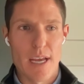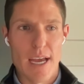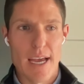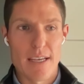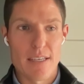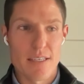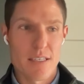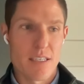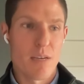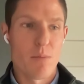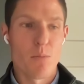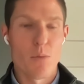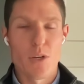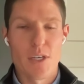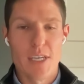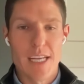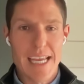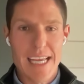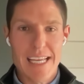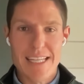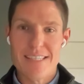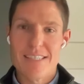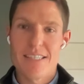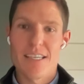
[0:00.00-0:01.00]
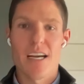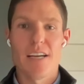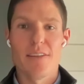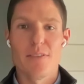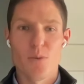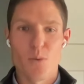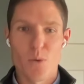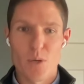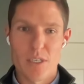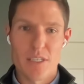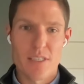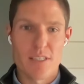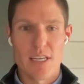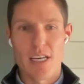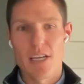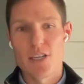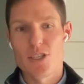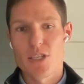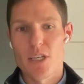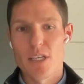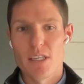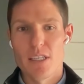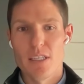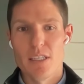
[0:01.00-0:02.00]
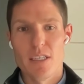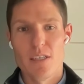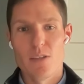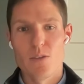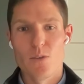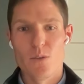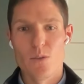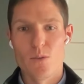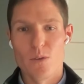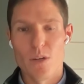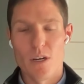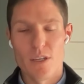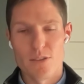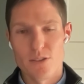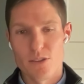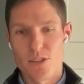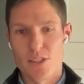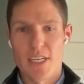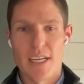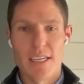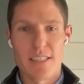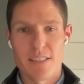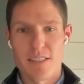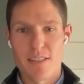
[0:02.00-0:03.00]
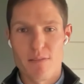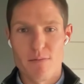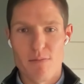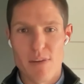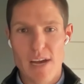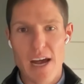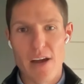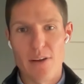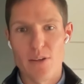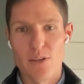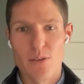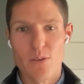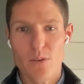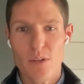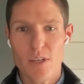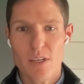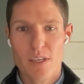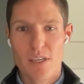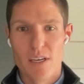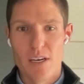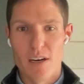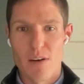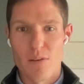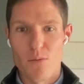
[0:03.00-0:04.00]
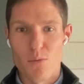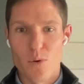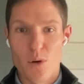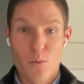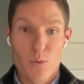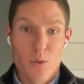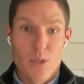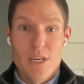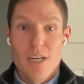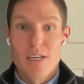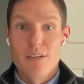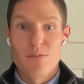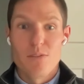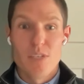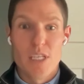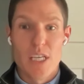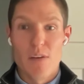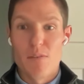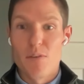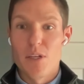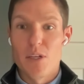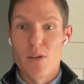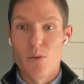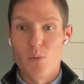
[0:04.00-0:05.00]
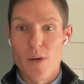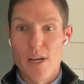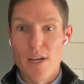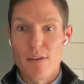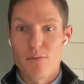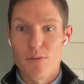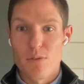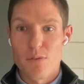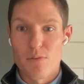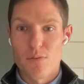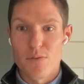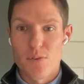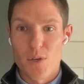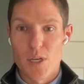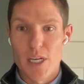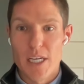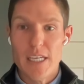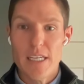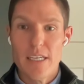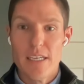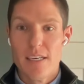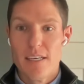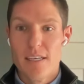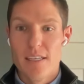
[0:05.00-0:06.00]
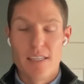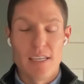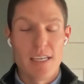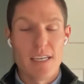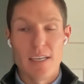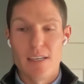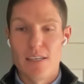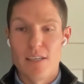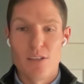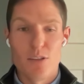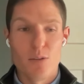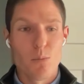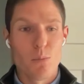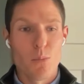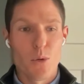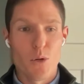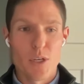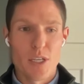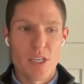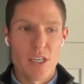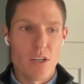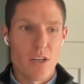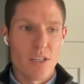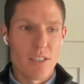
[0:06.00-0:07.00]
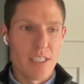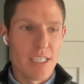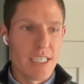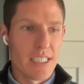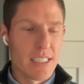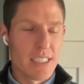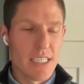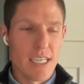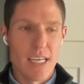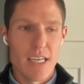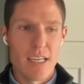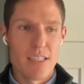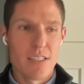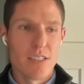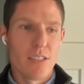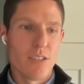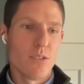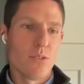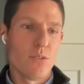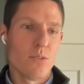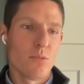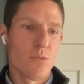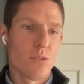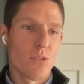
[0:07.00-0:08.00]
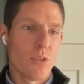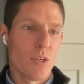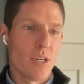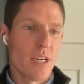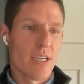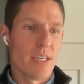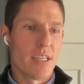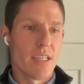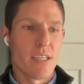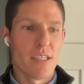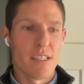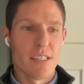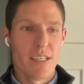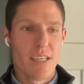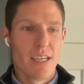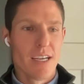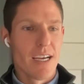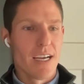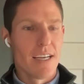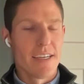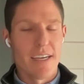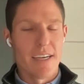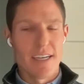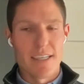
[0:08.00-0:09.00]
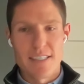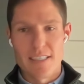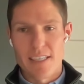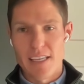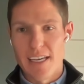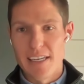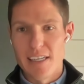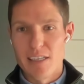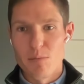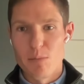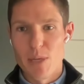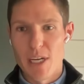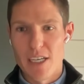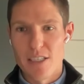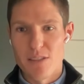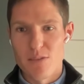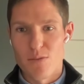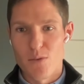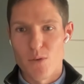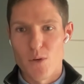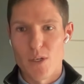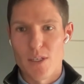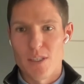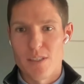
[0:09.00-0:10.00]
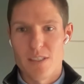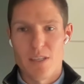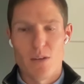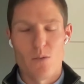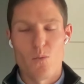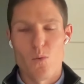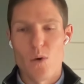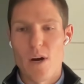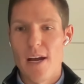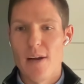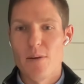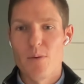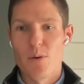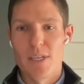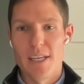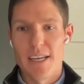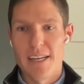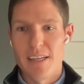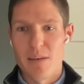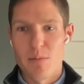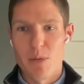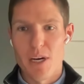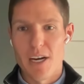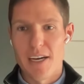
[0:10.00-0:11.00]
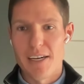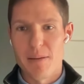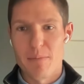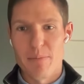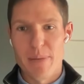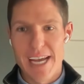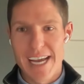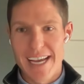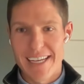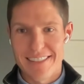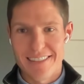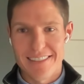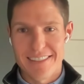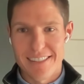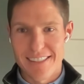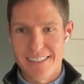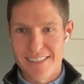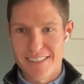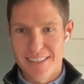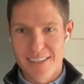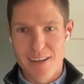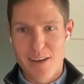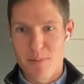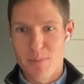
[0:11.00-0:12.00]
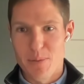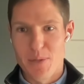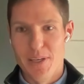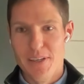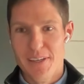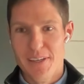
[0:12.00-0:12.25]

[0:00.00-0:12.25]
as someone inside the organization who understands the value of what we're kind of giving away for free, you put it on LinkedIn, you create a nice landing page for it. It's like, why would anybody pass this up?